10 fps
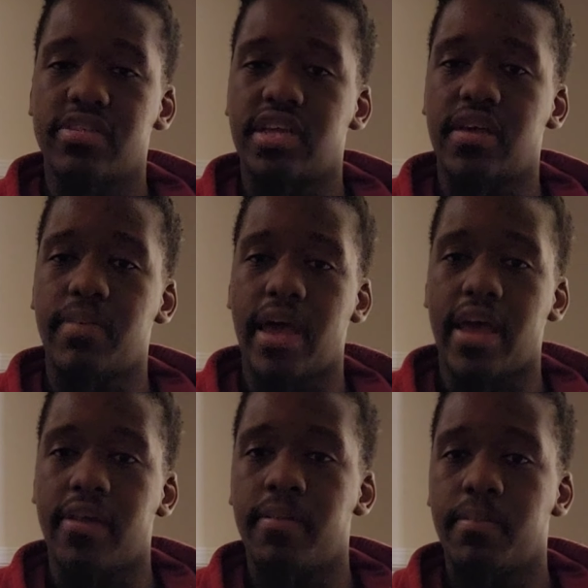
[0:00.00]
attempt
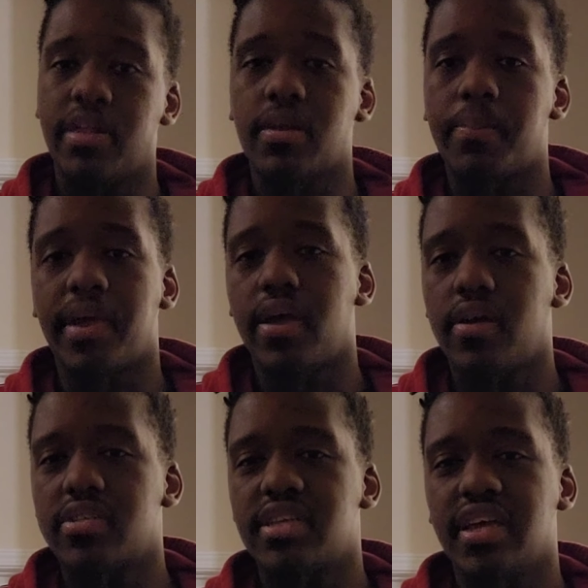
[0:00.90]
at Meet the
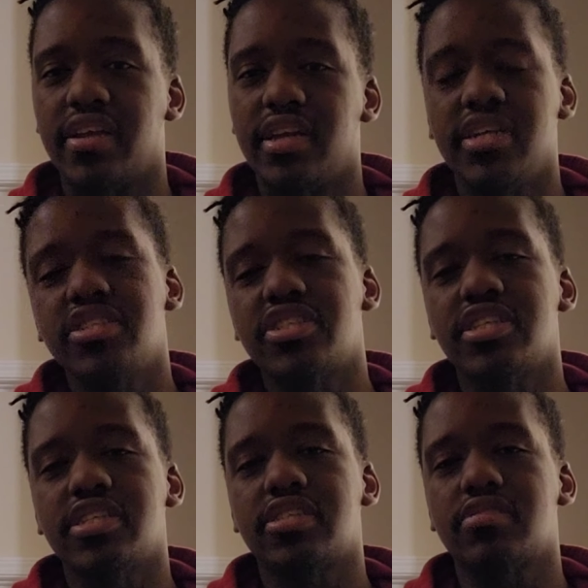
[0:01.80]
Parents, and it
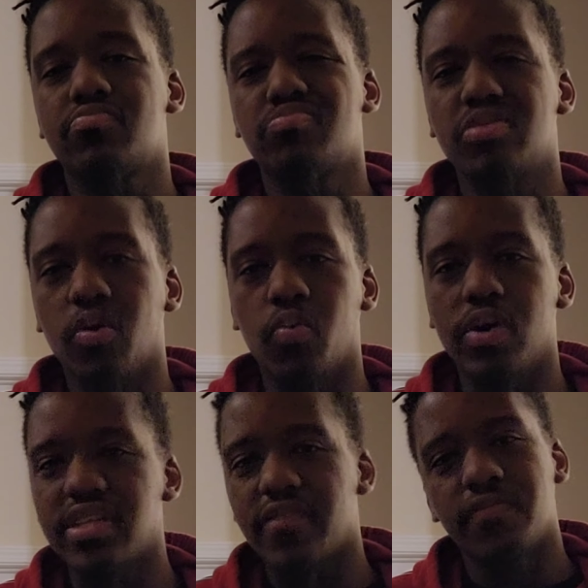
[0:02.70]
just
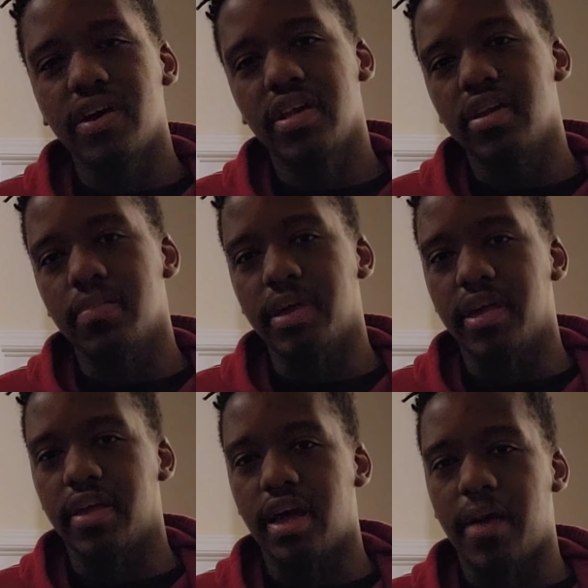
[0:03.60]
wasn't funny to
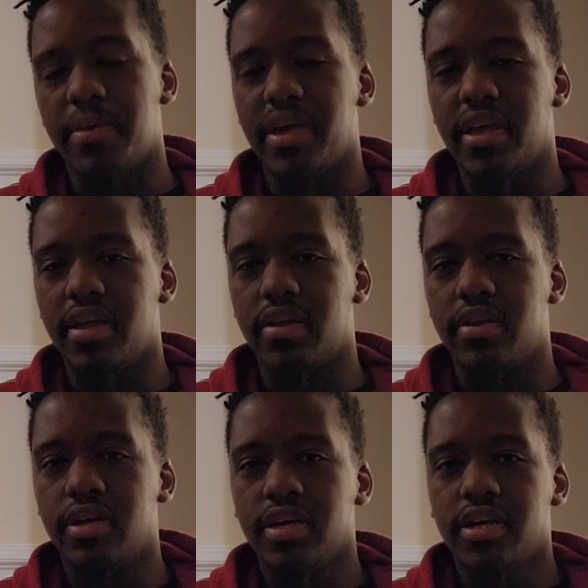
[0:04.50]
me. I mean,
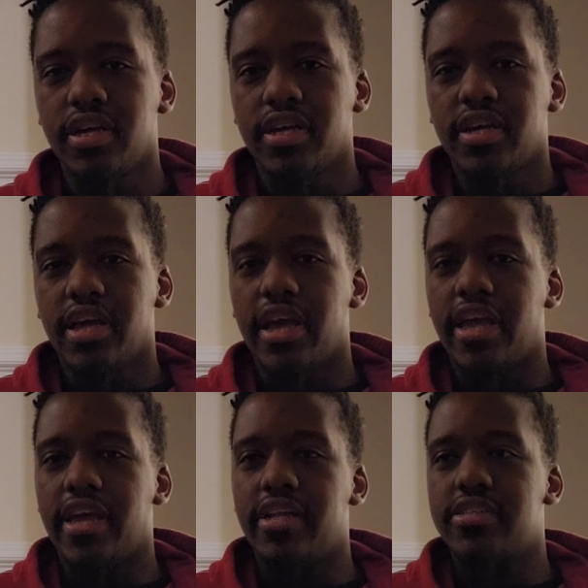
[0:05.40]

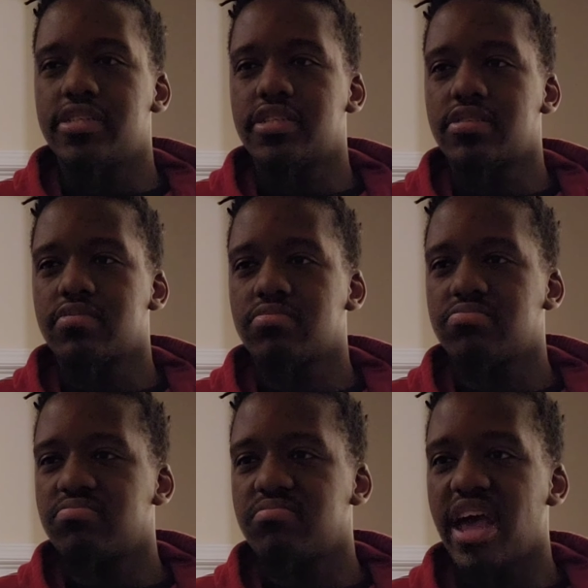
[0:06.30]
it's
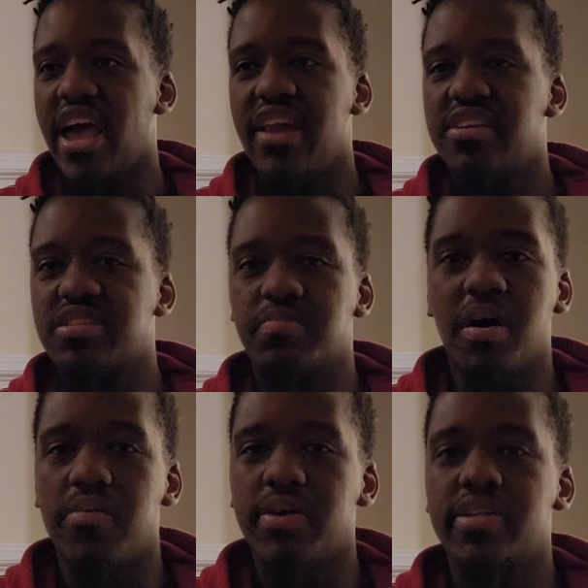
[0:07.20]
had its
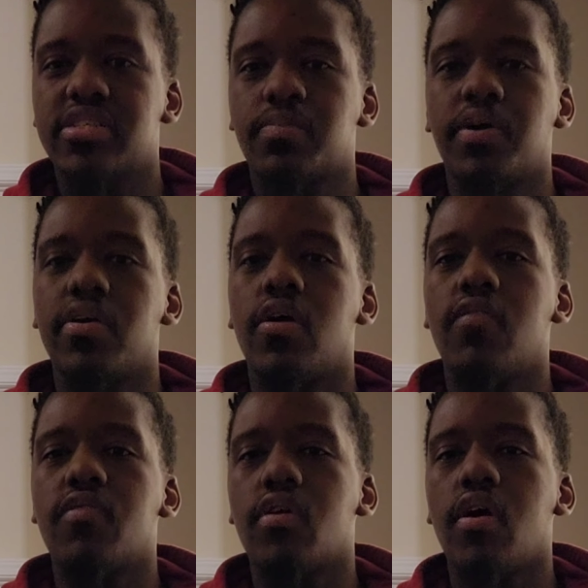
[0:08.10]
moments, but
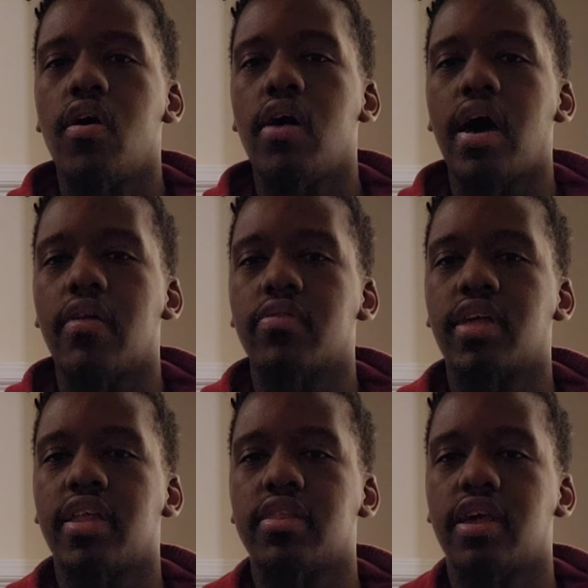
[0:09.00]
overall, I don't
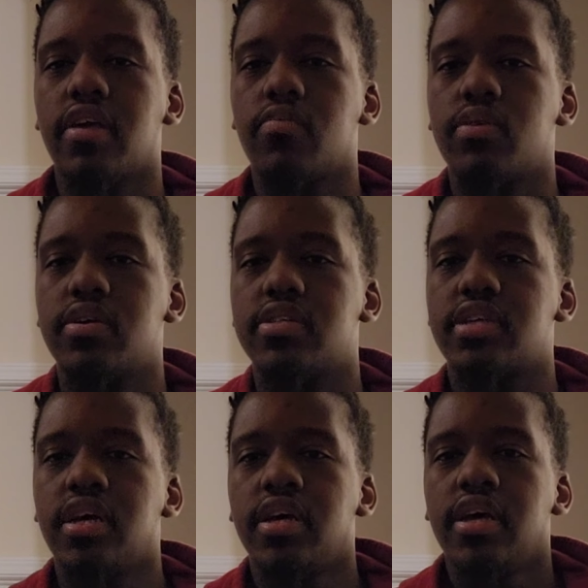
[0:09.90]
think there was
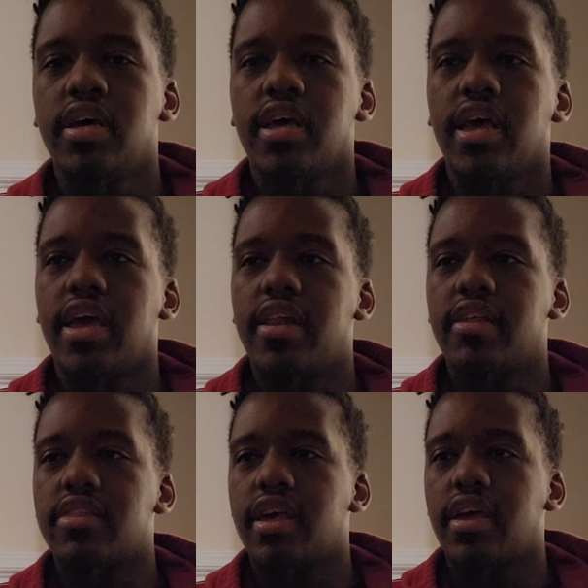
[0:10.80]

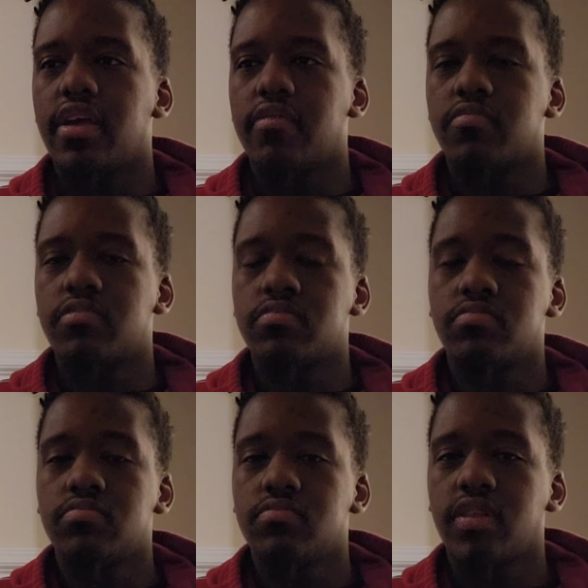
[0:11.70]
anything
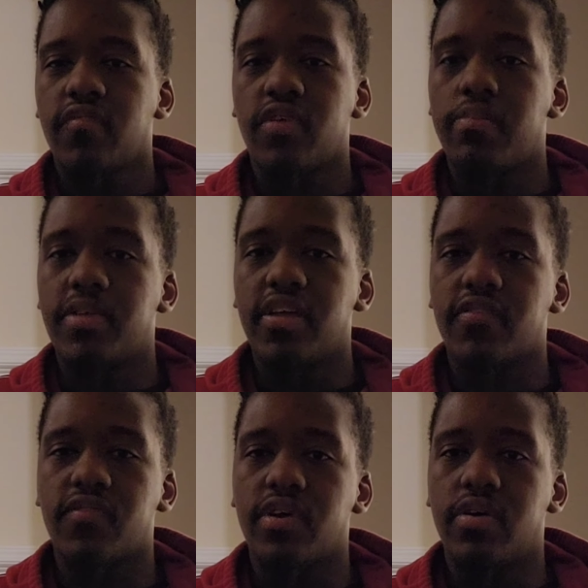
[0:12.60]
from this
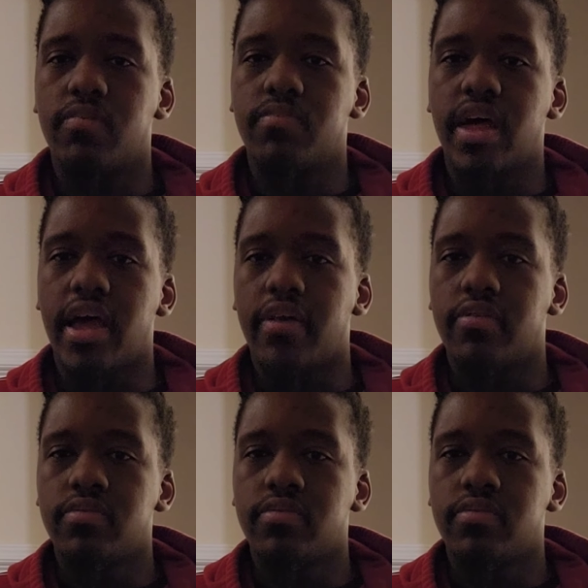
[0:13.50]
film that